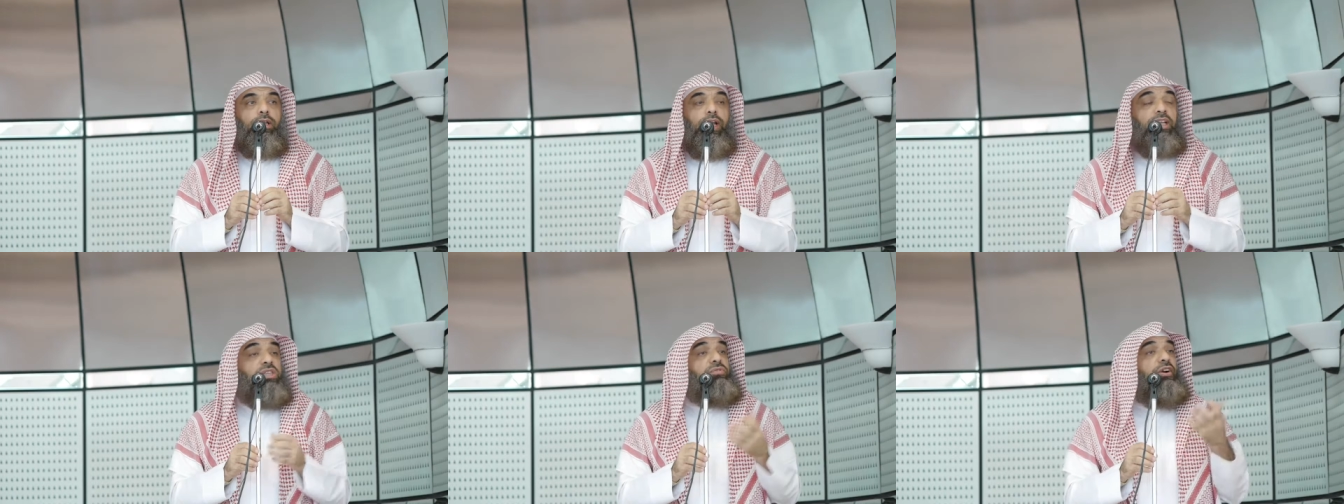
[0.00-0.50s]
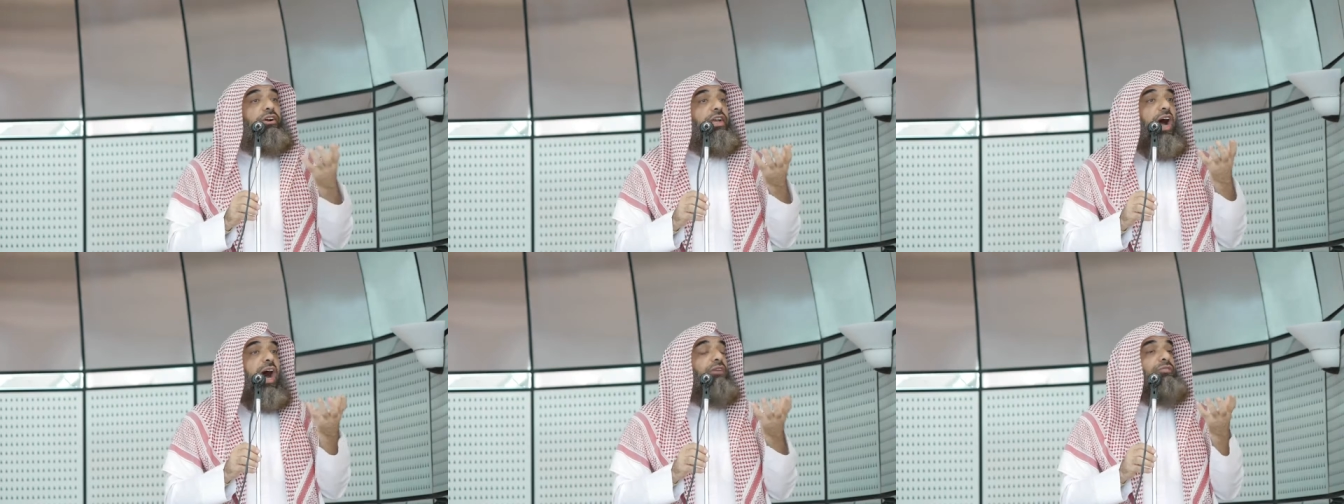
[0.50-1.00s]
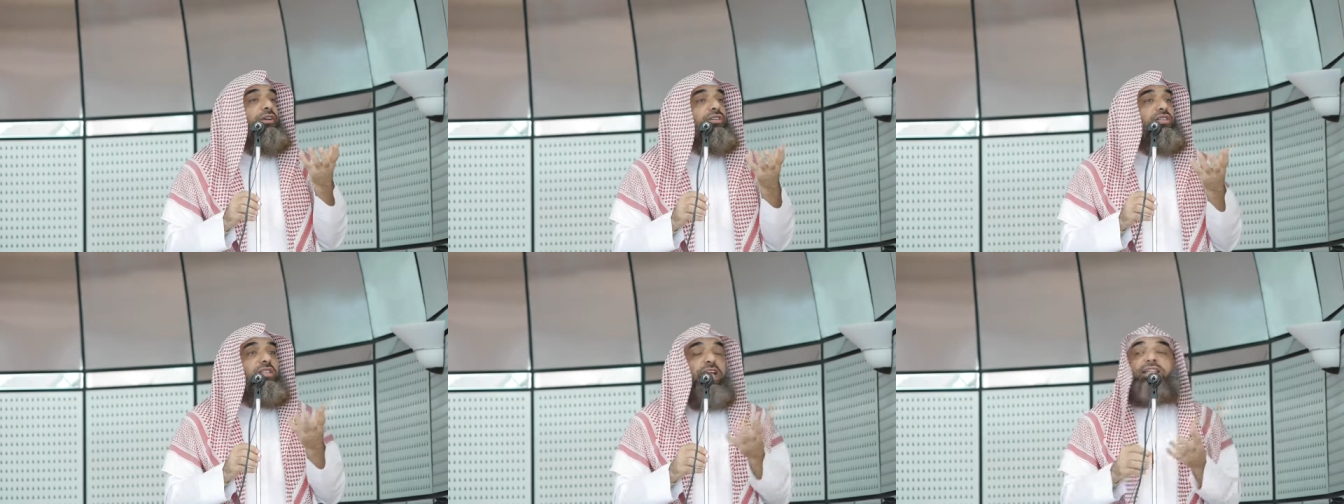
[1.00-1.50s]
It's very
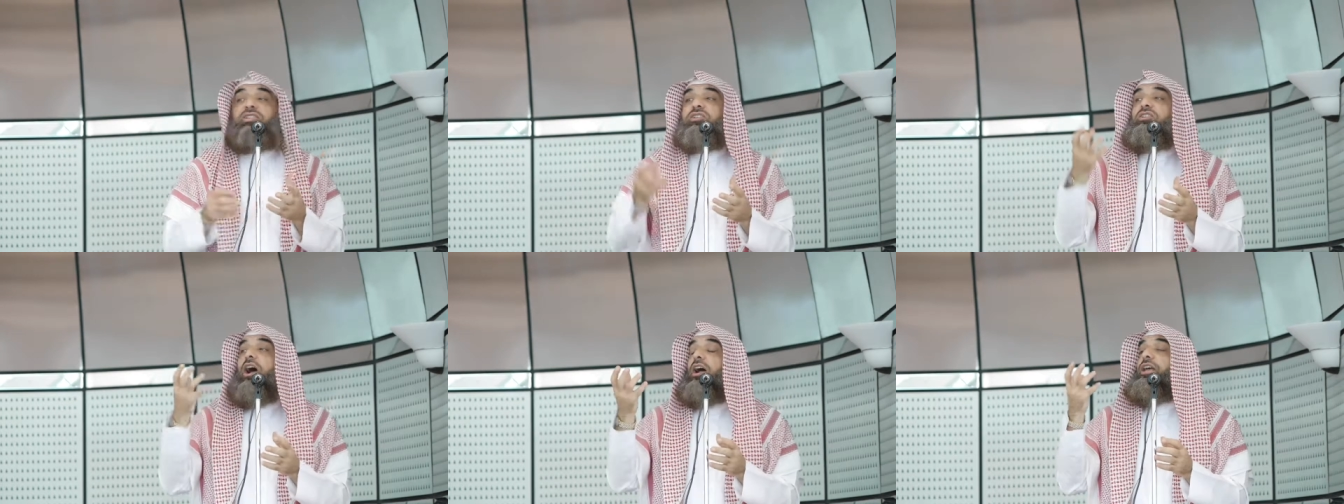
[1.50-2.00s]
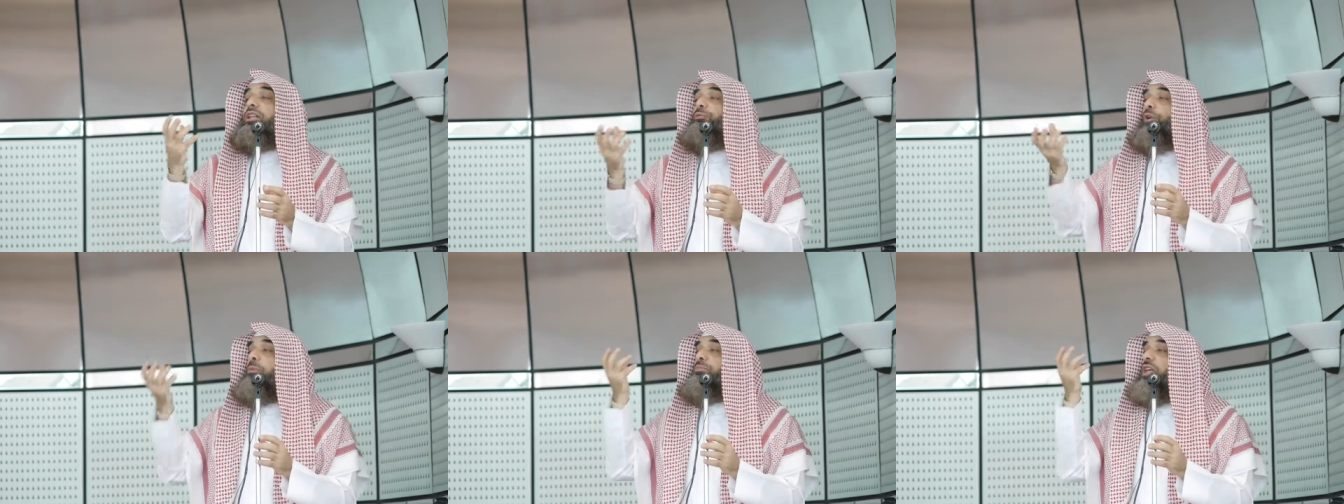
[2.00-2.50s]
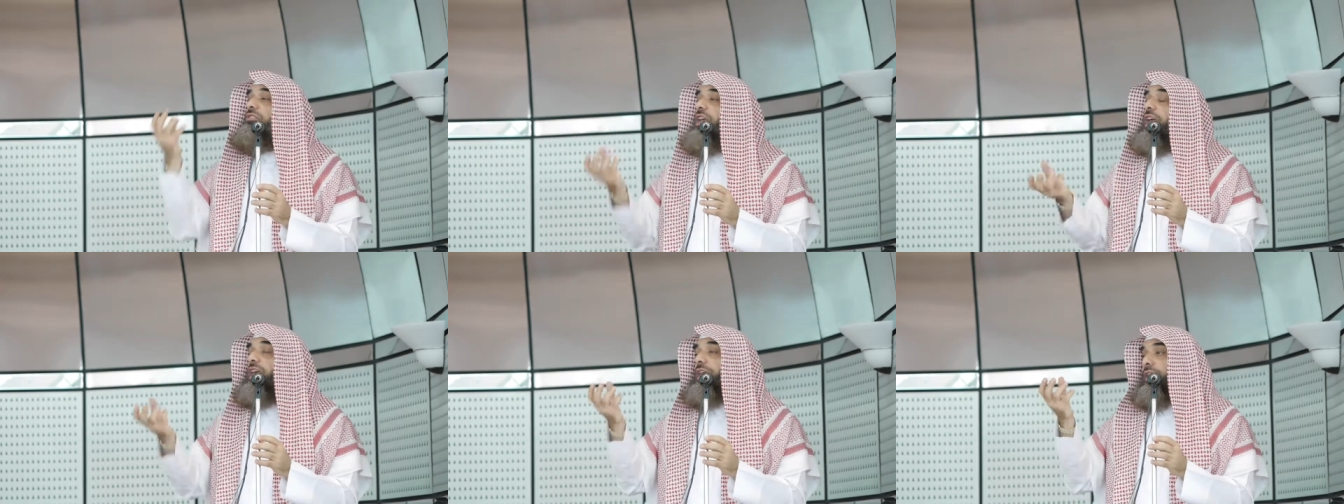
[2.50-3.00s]
obvious. It started from the
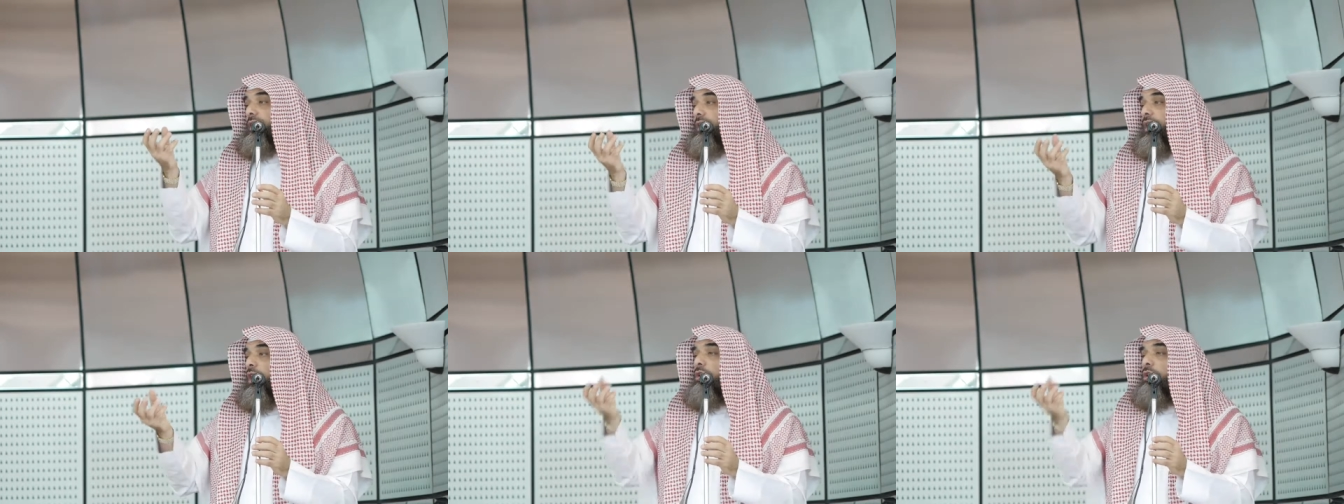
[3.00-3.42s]
day